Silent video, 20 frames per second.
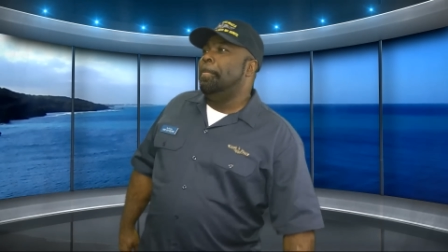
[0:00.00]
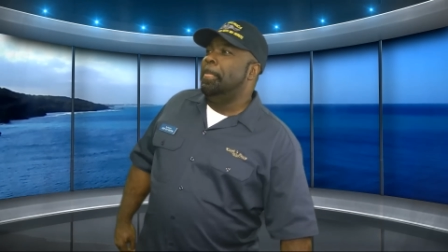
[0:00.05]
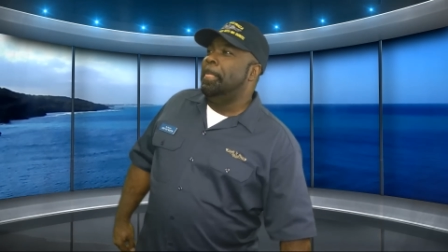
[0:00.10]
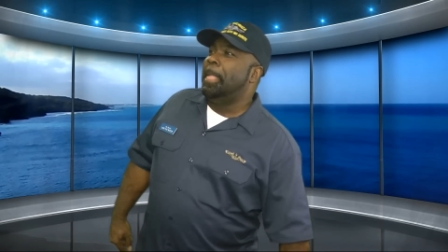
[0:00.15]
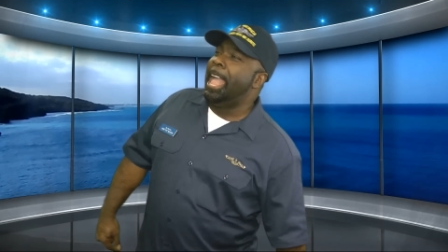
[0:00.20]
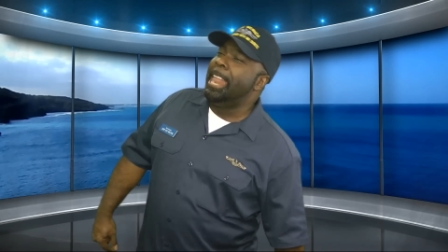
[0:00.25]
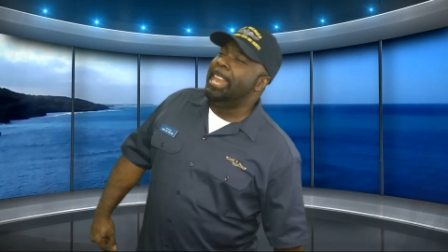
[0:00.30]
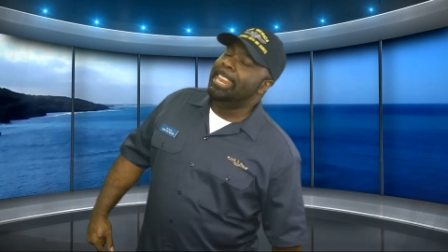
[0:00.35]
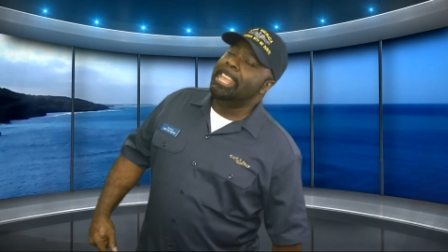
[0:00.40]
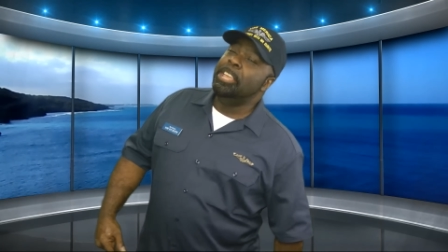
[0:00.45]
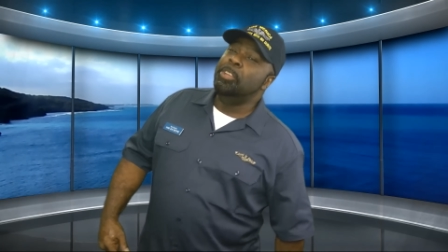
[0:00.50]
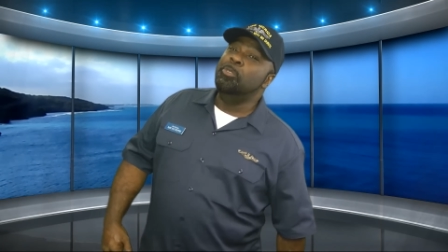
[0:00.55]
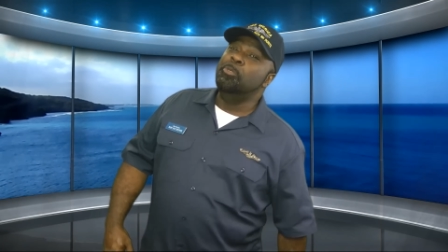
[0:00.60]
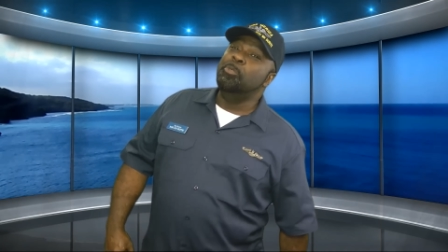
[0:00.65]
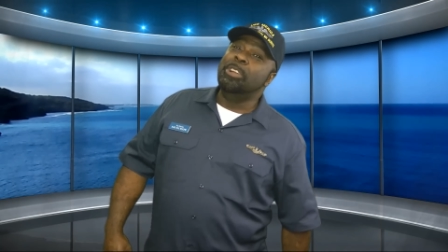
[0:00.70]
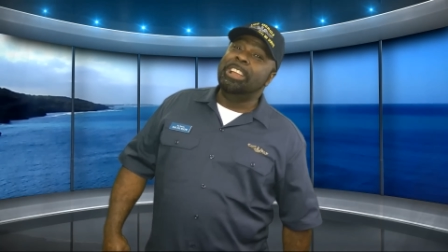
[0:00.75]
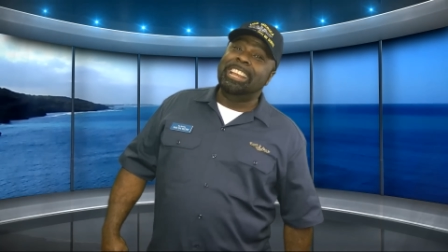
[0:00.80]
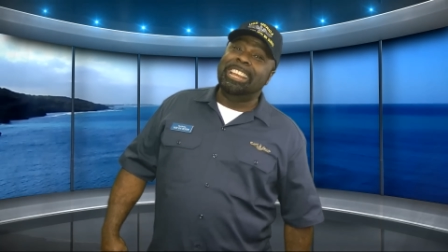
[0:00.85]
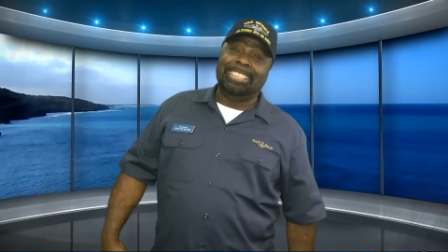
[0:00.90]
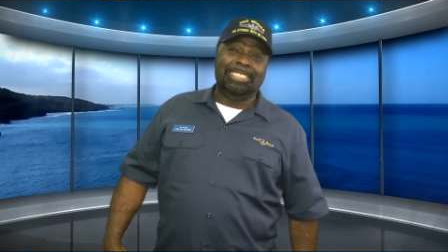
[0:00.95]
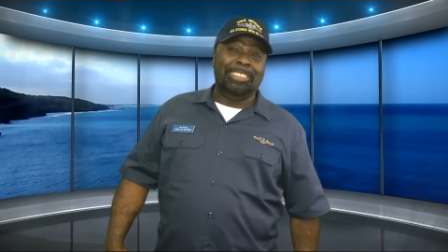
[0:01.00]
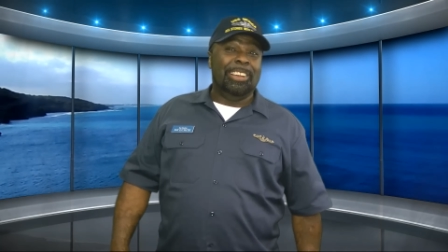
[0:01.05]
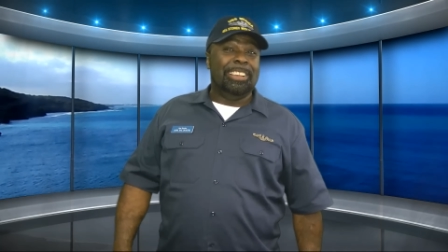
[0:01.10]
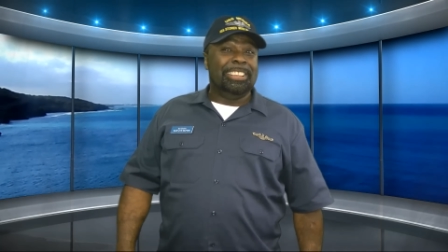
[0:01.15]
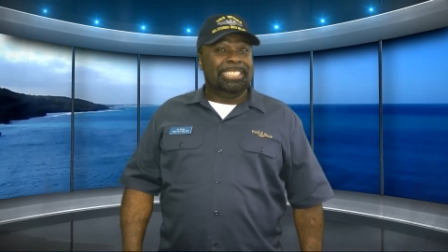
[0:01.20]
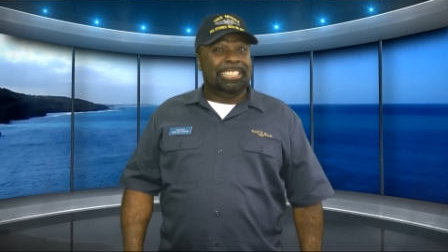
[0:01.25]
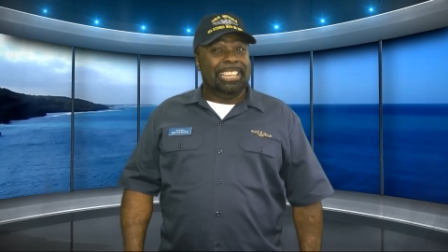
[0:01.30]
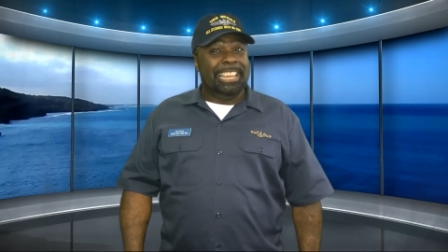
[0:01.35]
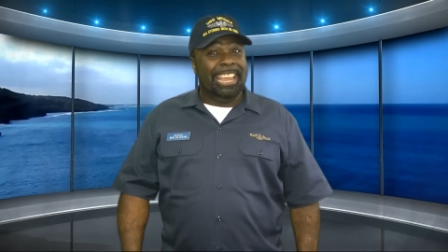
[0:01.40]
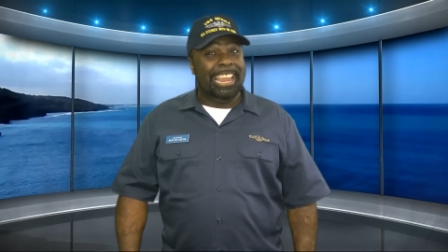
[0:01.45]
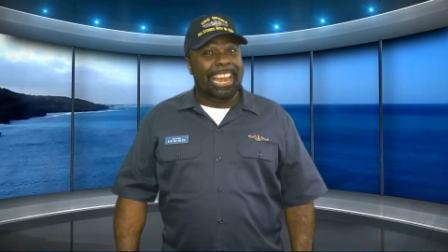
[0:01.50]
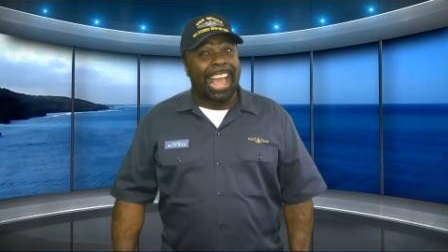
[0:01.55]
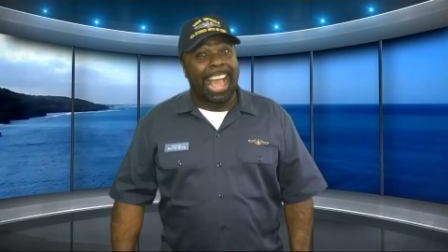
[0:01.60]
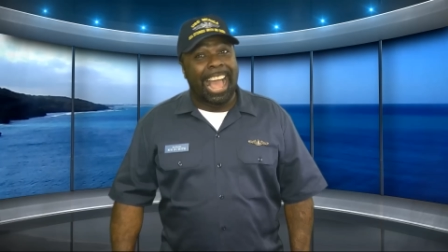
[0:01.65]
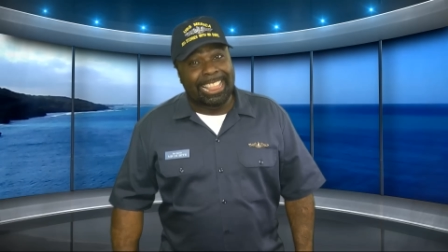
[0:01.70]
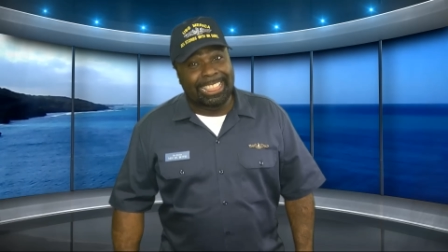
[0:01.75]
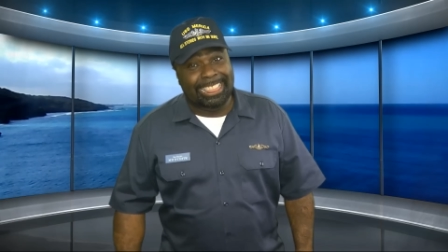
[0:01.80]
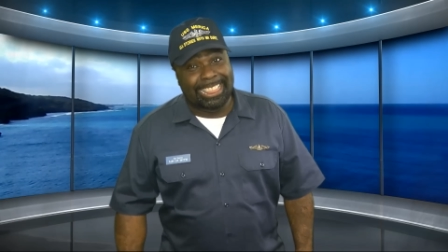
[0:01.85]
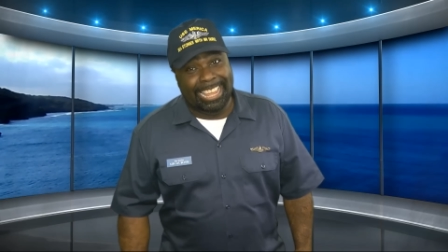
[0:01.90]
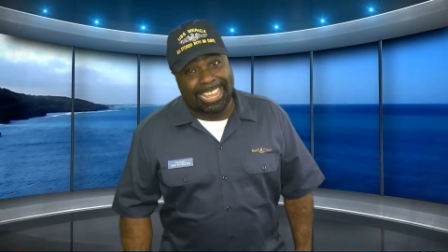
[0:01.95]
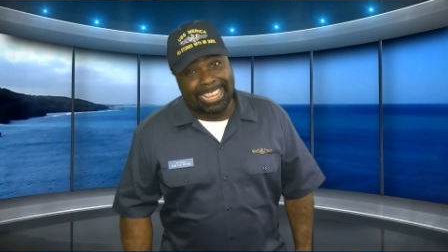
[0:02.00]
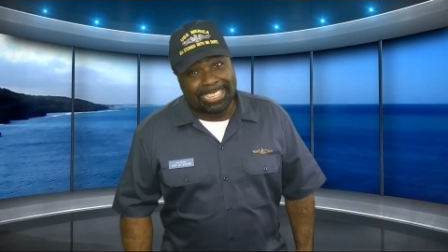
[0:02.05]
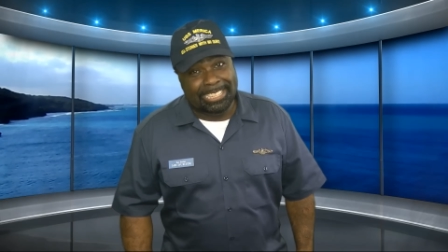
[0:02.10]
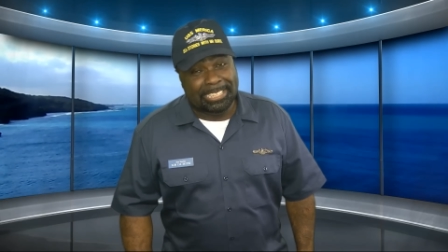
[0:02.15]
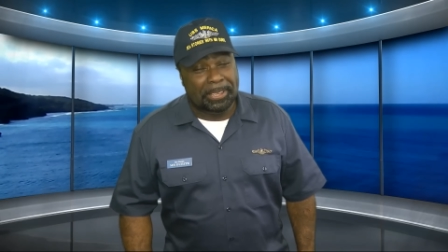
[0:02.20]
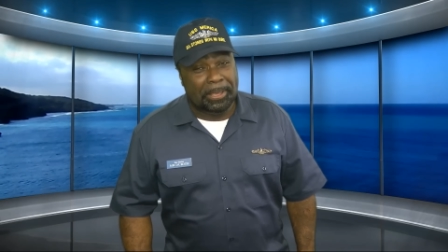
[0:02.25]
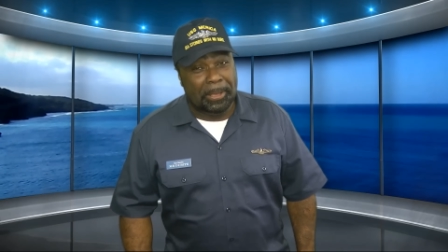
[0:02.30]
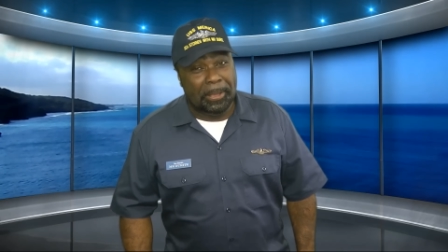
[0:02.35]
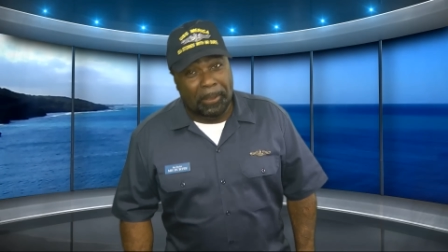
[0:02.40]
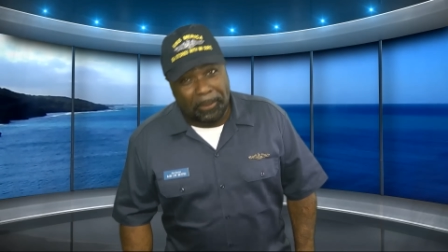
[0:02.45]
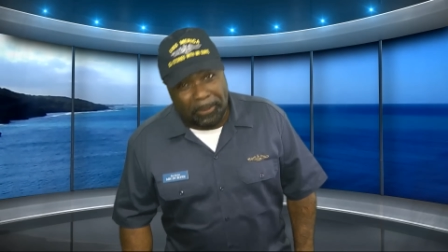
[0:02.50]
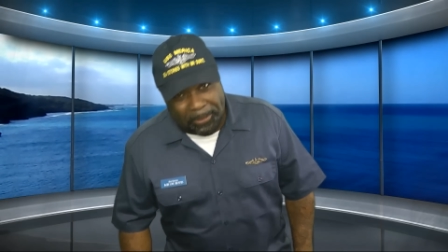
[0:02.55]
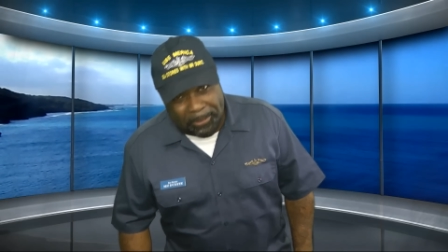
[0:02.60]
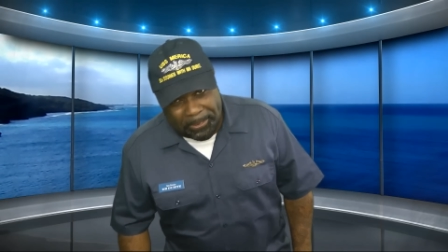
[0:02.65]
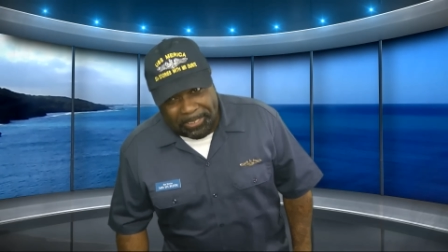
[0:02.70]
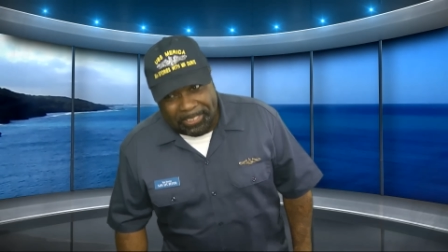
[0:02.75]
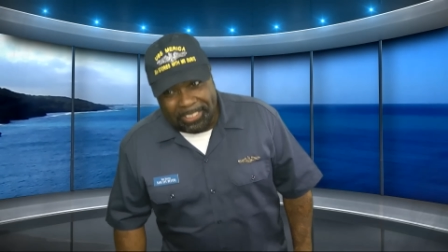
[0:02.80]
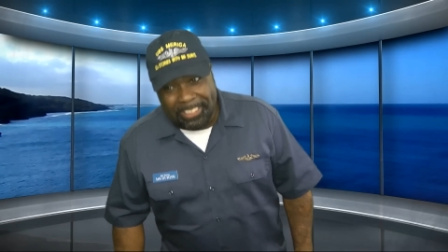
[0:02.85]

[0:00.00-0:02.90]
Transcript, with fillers: And then you really start seeing how things go